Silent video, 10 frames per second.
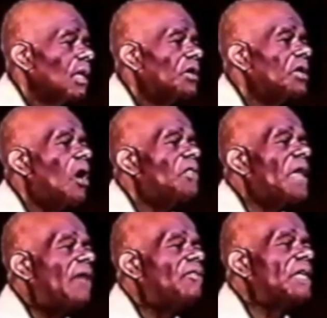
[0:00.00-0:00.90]
a North
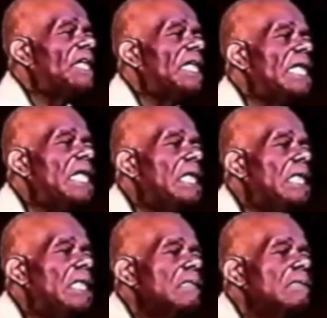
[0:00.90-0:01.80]
African
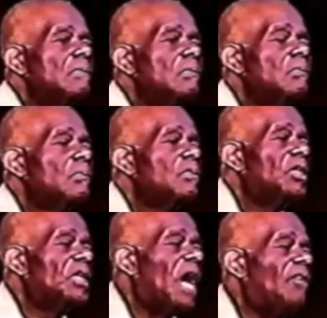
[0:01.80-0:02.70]
leader,
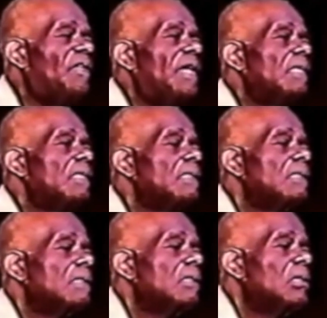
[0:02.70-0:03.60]
Gaddafi,
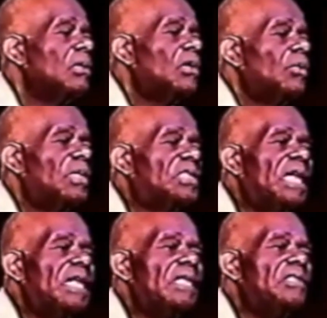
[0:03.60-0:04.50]
was
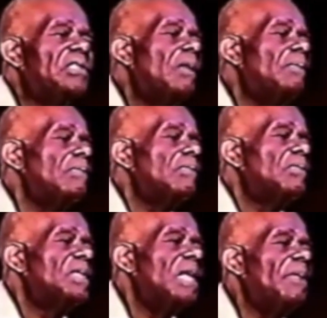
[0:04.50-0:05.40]
sending
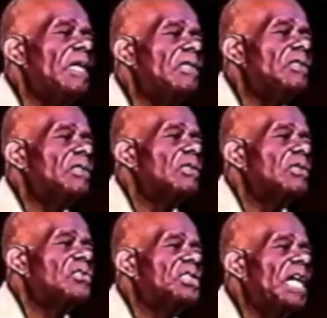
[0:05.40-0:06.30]
some Libyans
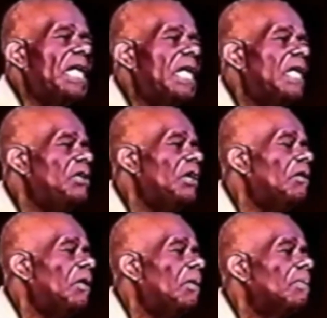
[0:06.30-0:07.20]
to study in
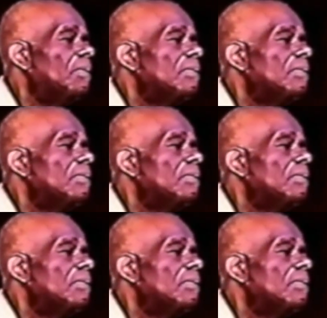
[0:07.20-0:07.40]
Europe.